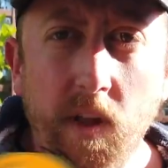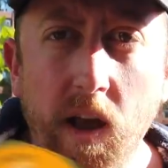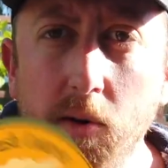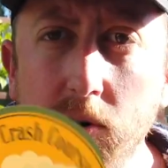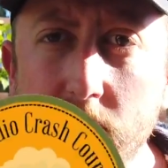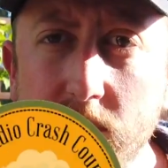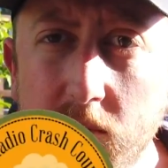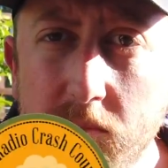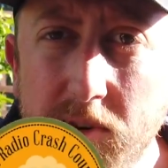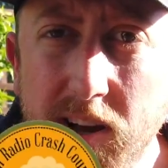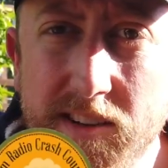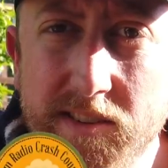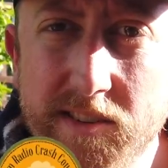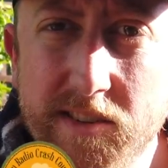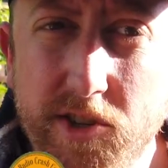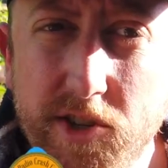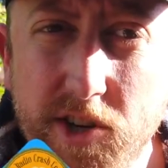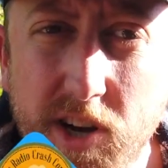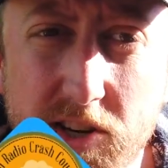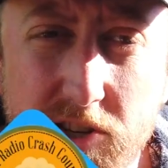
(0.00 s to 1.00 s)
Hey, what's up guys,
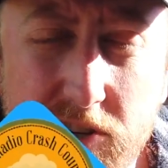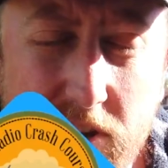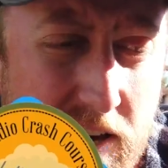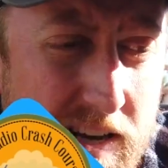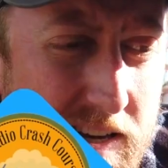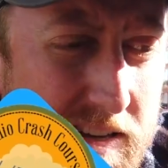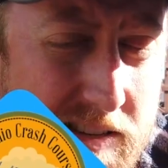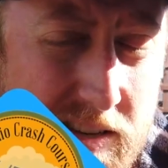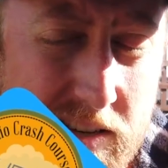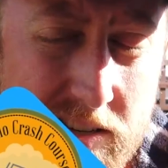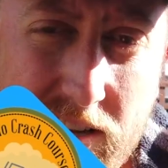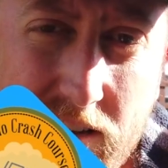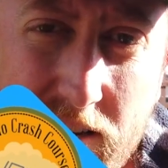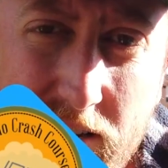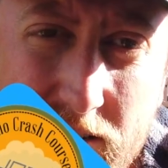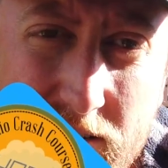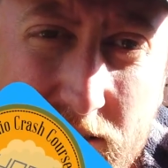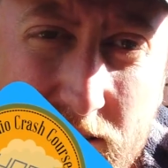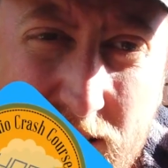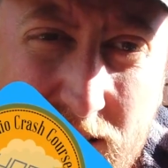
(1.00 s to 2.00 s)
it's Josh K I six N
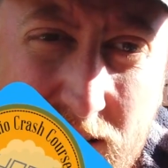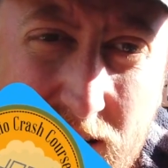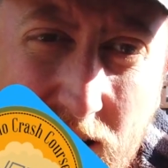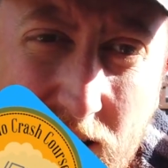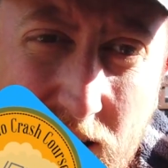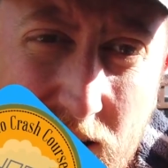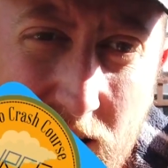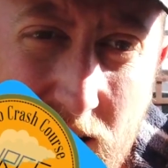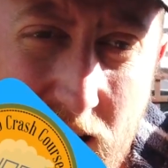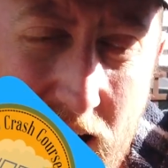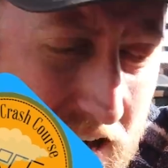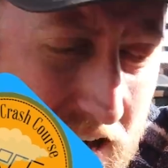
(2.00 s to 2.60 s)
A Z. I